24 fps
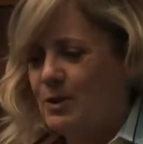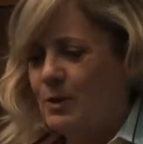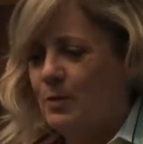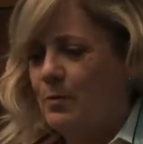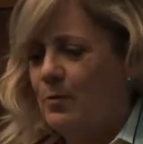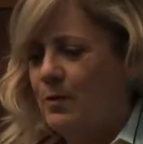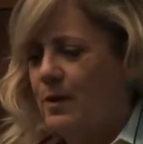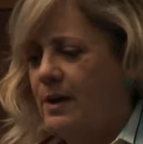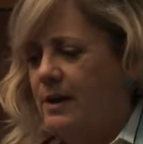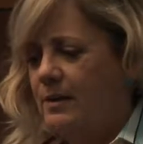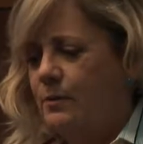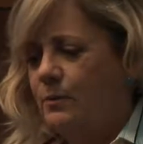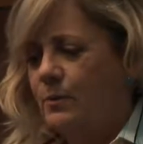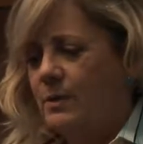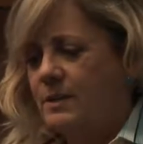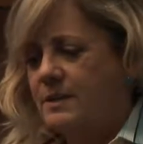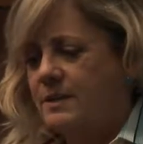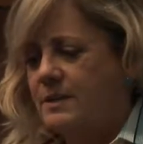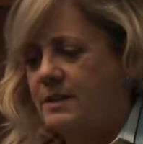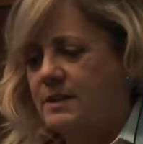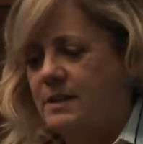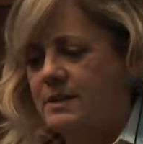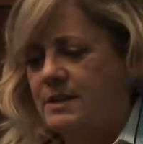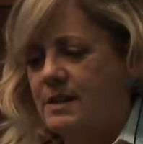is our brain
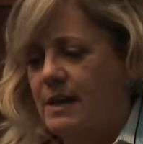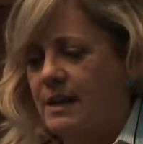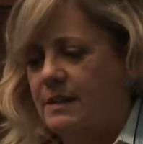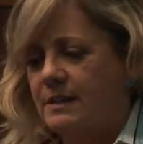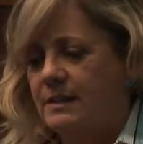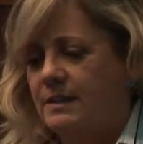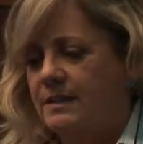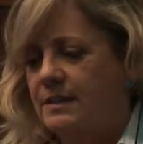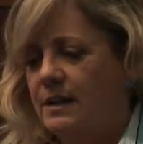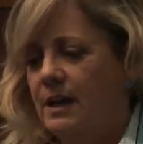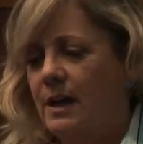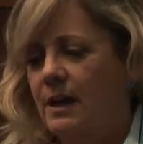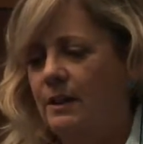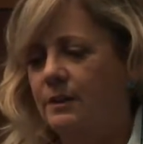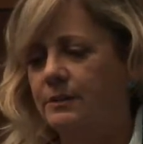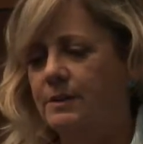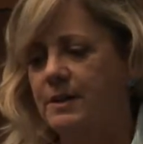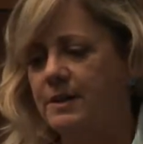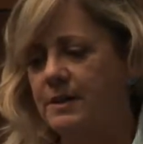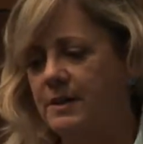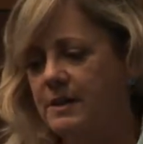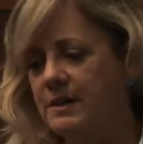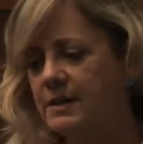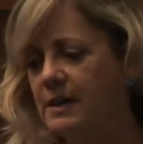wasn't designed to
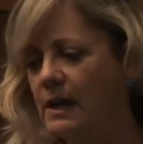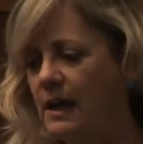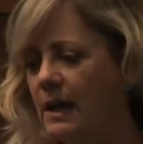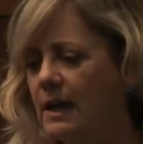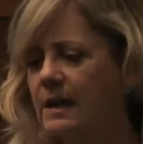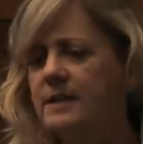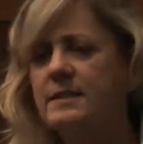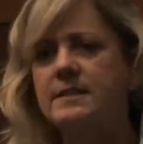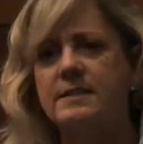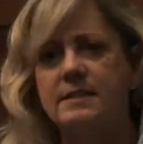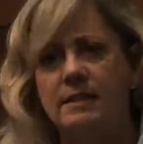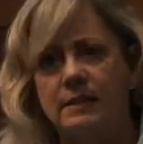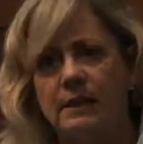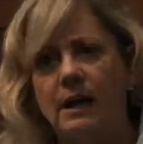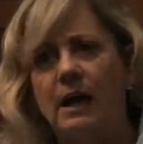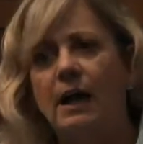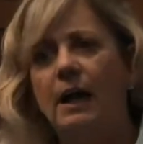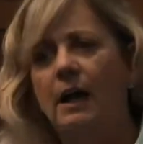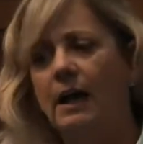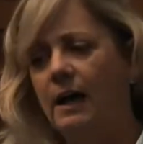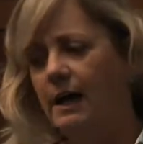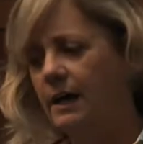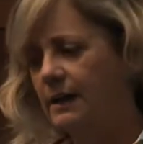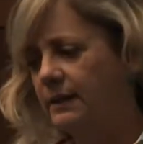tolerate these constant
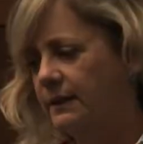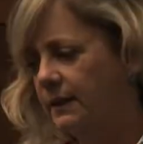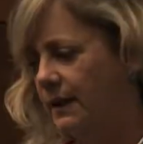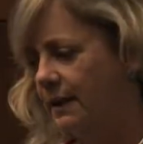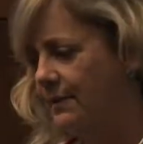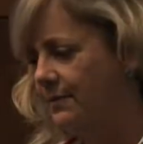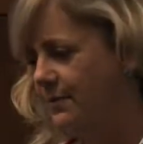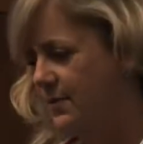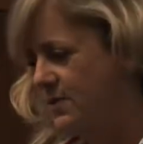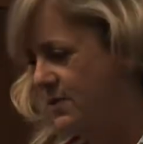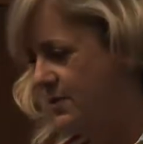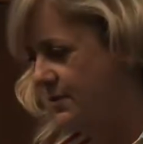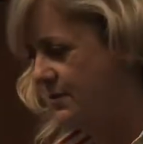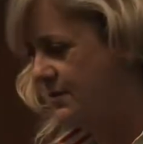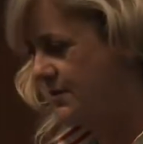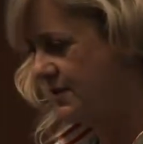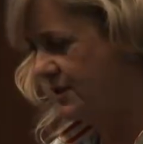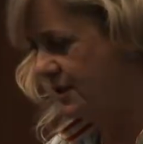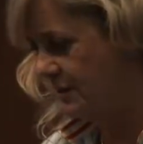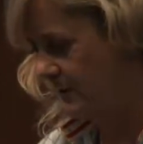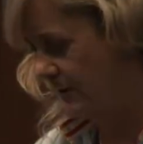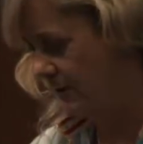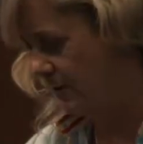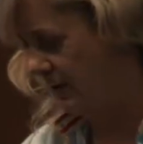high levels of
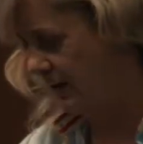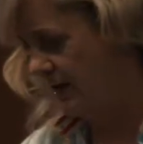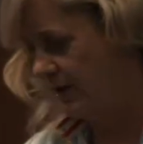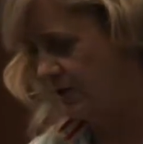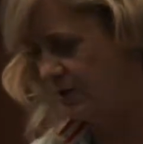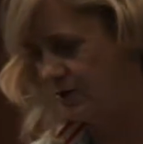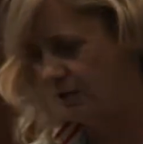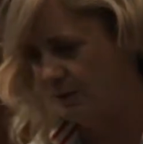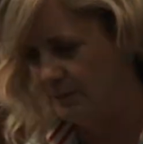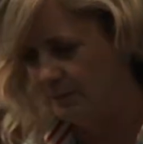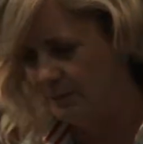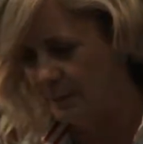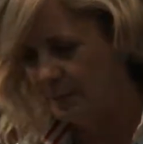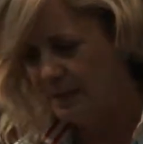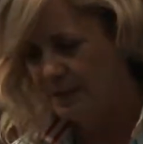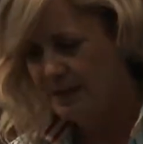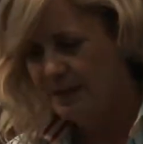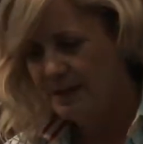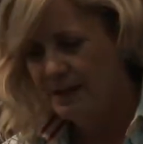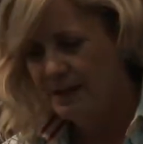stimulation.